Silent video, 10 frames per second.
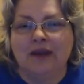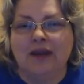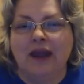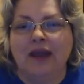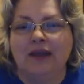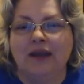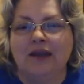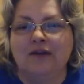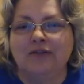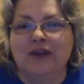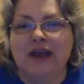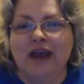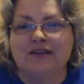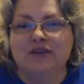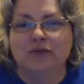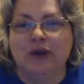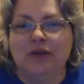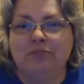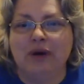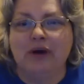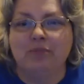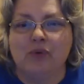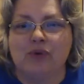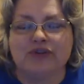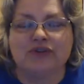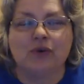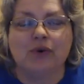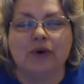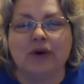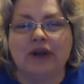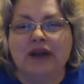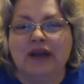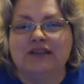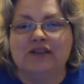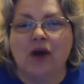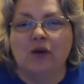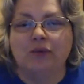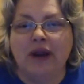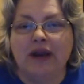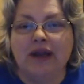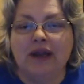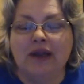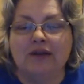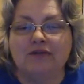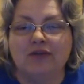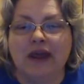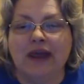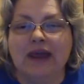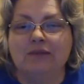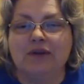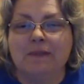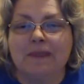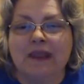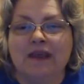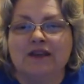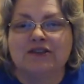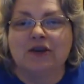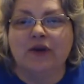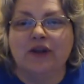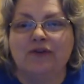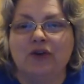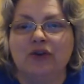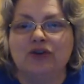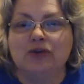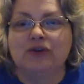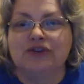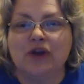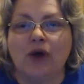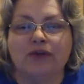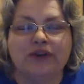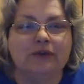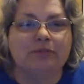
And if he has a red bump or a sore, it's already inflamed. So if you could do a salt dip,